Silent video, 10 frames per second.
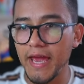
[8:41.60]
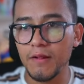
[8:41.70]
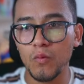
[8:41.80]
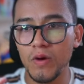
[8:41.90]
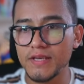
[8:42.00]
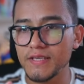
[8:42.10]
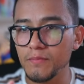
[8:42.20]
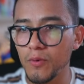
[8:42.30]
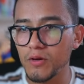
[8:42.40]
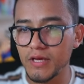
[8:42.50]
And what is
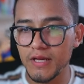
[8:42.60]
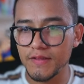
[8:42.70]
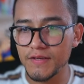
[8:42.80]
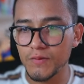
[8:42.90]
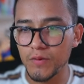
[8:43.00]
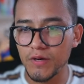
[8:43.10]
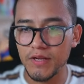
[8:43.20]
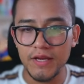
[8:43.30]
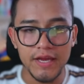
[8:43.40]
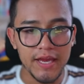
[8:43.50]
important in this
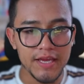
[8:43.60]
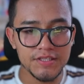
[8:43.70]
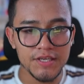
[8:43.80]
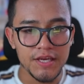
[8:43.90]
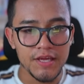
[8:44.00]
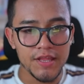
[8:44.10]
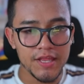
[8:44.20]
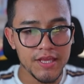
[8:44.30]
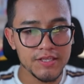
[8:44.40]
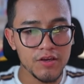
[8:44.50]
one, it's
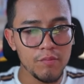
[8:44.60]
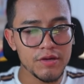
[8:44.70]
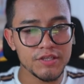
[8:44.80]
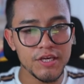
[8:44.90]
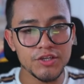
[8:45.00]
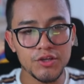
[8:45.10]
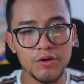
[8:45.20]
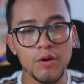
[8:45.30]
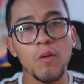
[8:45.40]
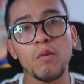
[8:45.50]
this
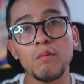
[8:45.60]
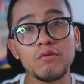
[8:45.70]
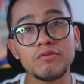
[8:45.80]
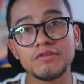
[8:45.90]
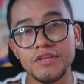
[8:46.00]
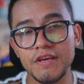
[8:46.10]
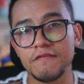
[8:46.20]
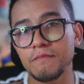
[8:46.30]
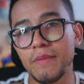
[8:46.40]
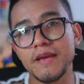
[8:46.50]
conversation we will
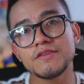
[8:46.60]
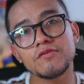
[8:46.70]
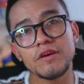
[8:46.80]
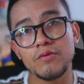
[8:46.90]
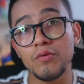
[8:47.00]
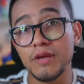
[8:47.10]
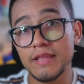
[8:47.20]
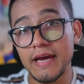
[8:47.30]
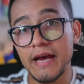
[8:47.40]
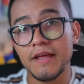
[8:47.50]
retrieve based on the
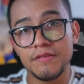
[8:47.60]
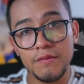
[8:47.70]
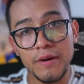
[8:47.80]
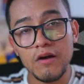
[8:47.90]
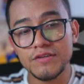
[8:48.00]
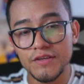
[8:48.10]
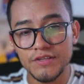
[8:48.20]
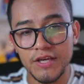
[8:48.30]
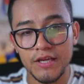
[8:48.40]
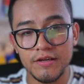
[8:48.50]
cookie that the browser
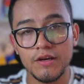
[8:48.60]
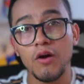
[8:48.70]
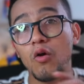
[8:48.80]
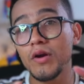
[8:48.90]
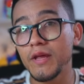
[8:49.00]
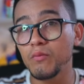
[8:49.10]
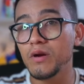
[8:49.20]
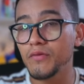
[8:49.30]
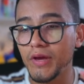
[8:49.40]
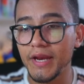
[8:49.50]
sent, or it
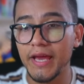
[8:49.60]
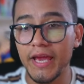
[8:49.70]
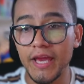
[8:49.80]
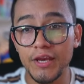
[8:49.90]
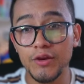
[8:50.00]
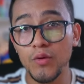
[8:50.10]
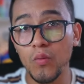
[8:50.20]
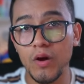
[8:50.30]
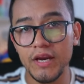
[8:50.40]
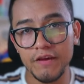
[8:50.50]
will create a new
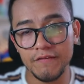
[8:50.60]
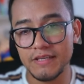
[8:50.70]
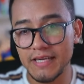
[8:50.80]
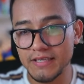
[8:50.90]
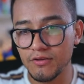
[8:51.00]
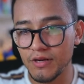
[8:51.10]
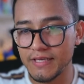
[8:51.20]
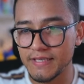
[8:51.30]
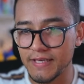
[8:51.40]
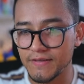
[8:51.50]
one if it does not
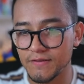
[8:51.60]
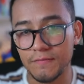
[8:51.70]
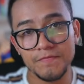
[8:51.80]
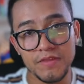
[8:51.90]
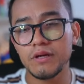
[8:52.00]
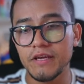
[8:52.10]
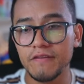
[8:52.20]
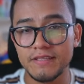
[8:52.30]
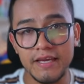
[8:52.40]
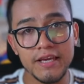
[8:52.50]
exist. This will
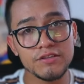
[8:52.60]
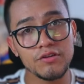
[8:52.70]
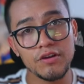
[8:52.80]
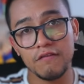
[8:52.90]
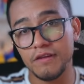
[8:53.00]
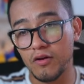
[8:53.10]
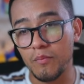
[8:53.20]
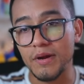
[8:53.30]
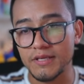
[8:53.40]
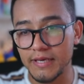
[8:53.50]
give us the history of the
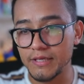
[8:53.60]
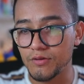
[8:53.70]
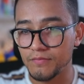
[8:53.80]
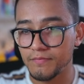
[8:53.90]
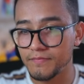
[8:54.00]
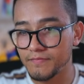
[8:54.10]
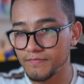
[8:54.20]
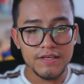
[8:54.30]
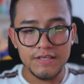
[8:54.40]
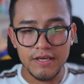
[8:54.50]
conversation.
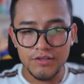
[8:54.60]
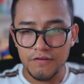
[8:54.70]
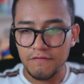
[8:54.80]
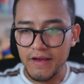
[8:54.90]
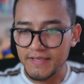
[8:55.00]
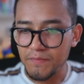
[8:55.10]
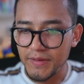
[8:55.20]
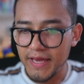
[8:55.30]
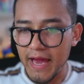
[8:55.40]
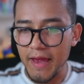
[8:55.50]
In this section,
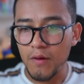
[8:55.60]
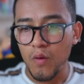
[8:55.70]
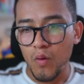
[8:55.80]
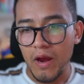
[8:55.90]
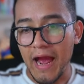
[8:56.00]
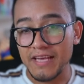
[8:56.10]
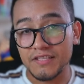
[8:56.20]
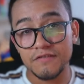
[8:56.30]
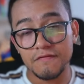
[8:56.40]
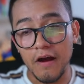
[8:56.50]
FastAPI
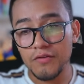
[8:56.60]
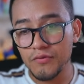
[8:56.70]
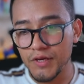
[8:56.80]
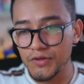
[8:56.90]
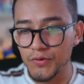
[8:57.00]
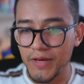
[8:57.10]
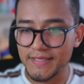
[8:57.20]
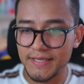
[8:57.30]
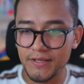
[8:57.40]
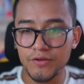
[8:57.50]
asks Foundry to
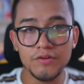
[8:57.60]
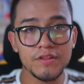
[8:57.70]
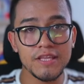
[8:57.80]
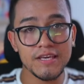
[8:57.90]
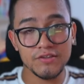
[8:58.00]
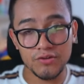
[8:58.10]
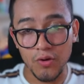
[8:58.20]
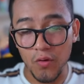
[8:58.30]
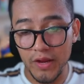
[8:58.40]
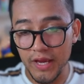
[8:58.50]
execute the
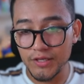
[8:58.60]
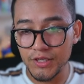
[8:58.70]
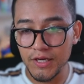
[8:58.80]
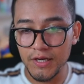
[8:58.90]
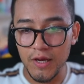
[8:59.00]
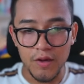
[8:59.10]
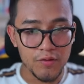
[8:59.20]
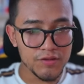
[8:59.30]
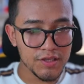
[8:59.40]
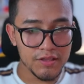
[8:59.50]
store agent
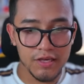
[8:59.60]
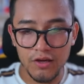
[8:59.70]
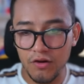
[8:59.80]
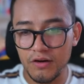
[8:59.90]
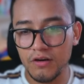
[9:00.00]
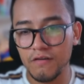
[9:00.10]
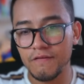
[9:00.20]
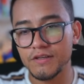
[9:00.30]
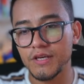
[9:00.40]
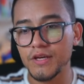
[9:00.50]
using the current
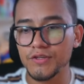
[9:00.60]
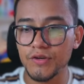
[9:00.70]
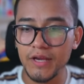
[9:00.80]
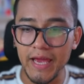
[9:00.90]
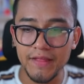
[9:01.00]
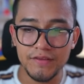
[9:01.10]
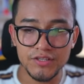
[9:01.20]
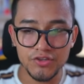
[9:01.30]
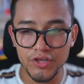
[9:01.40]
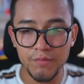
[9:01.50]
conversation and the
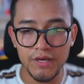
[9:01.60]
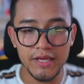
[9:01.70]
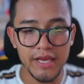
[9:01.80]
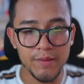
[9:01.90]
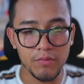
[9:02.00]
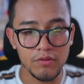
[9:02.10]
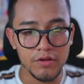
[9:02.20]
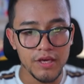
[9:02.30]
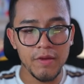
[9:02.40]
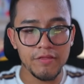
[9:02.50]
streaming
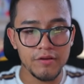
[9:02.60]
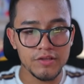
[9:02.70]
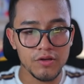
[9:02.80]
enable. The method